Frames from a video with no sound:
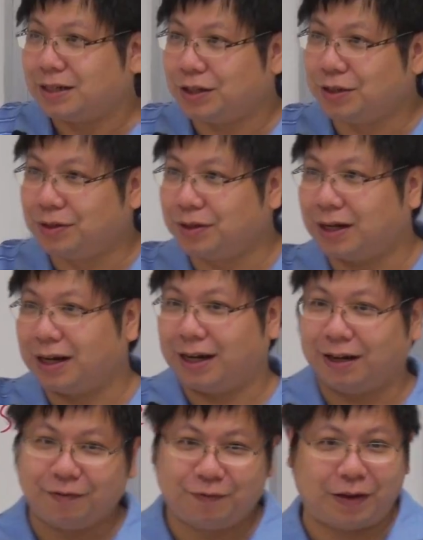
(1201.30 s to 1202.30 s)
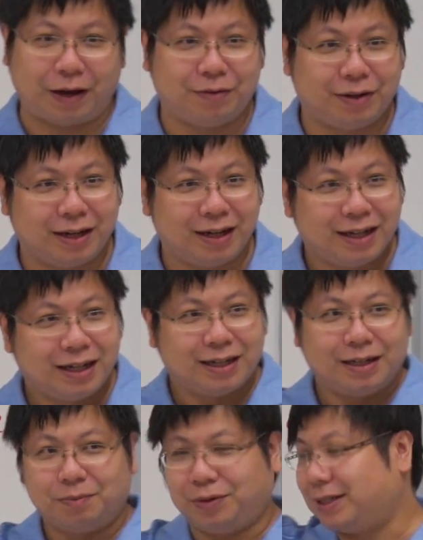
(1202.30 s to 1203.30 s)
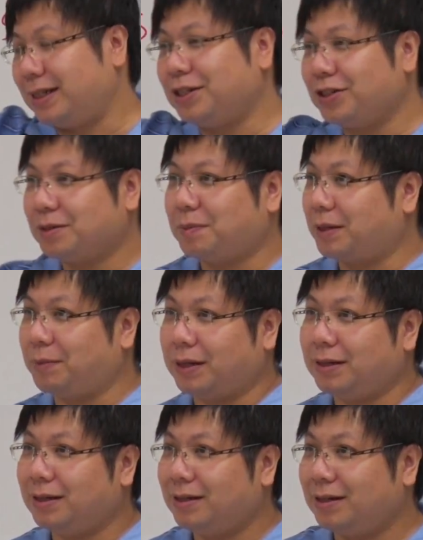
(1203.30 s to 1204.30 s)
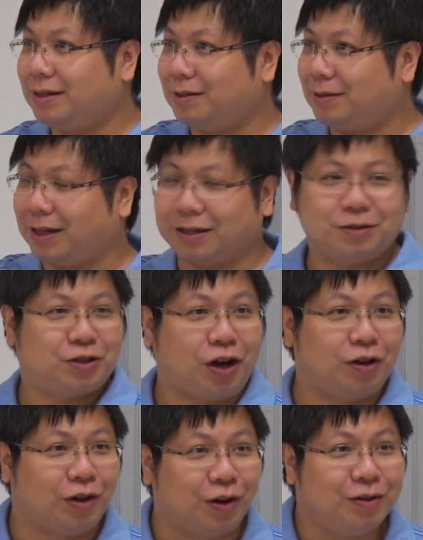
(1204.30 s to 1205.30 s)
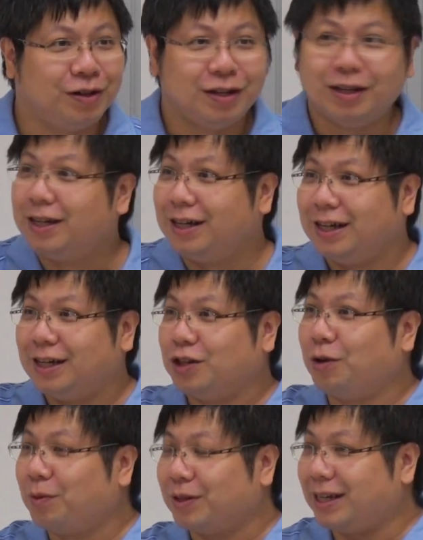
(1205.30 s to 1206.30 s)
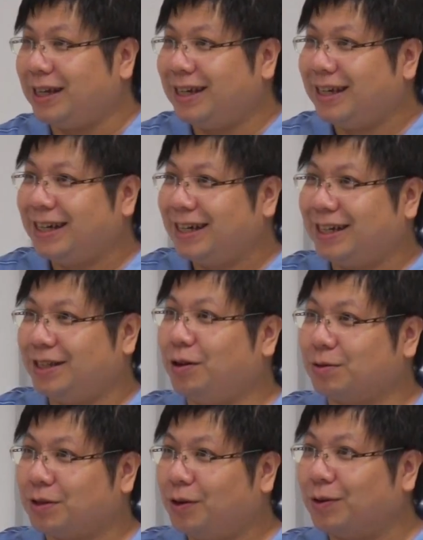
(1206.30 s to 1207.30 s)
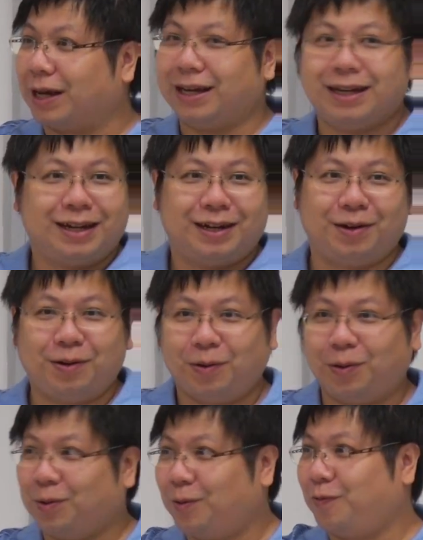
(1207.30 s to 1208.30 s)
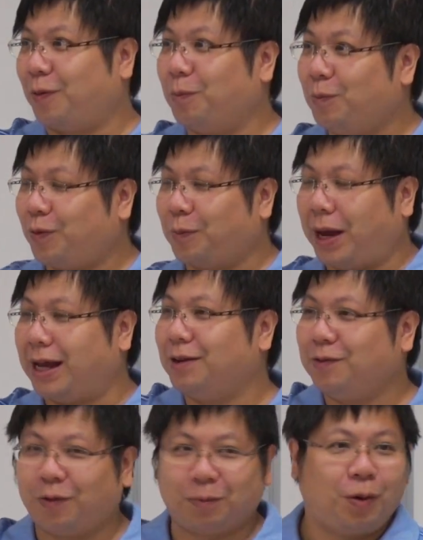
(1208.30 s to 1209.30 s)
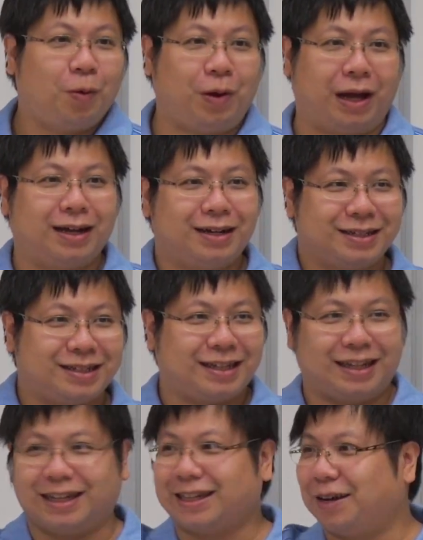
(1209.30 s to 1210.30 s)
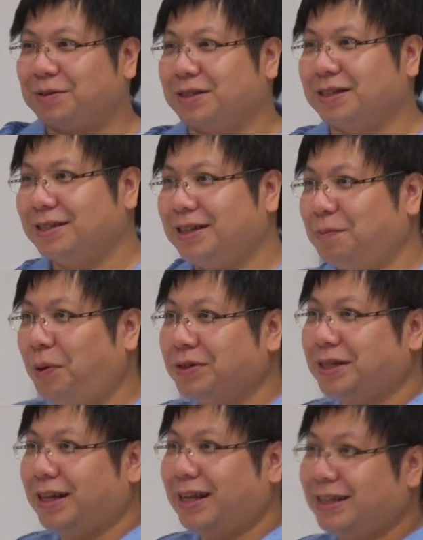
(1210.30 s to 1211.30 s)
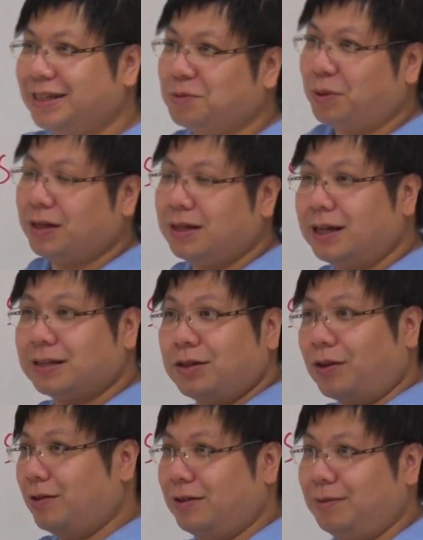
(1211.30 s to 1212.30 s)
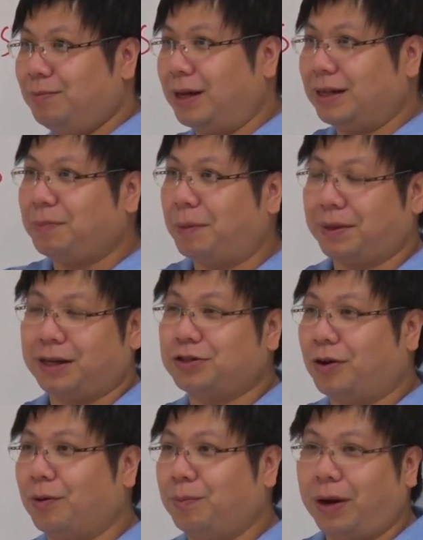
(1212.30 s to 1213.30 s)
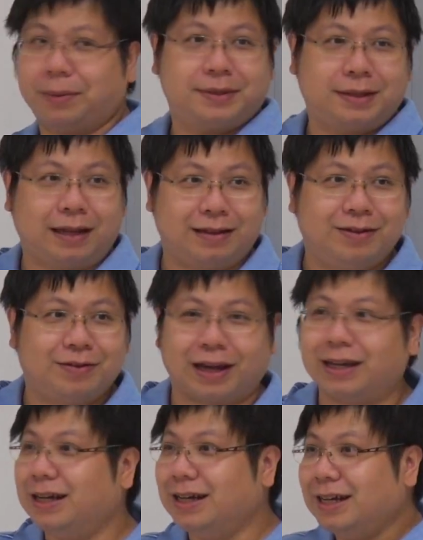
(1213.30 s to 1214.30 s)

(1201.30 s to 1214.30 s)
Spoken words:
to a very prestigious mathematics journal, nobody knows. Okay, from nowhere, suddenly there is a person like this one. He has not many publications or perhaps none. Okay,